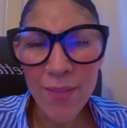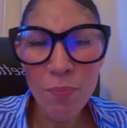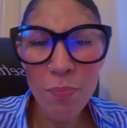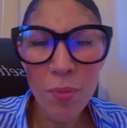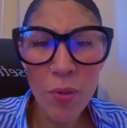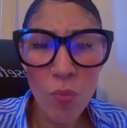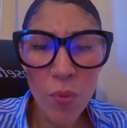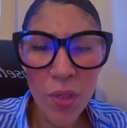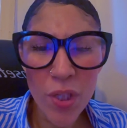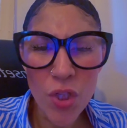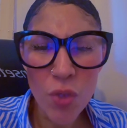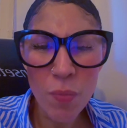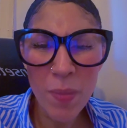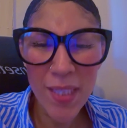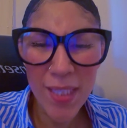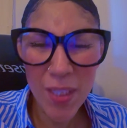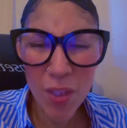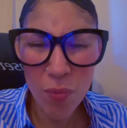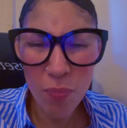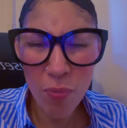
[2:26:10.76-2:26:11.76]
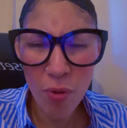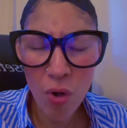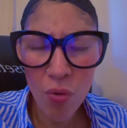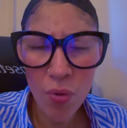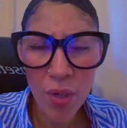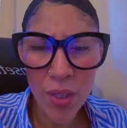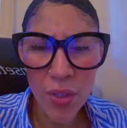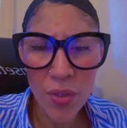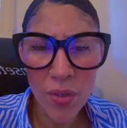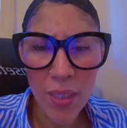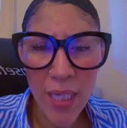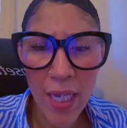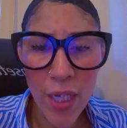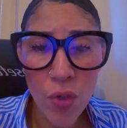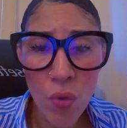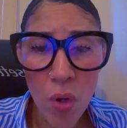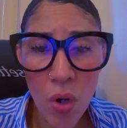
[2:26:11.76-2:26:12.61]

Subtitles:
That bewitchment is broken today.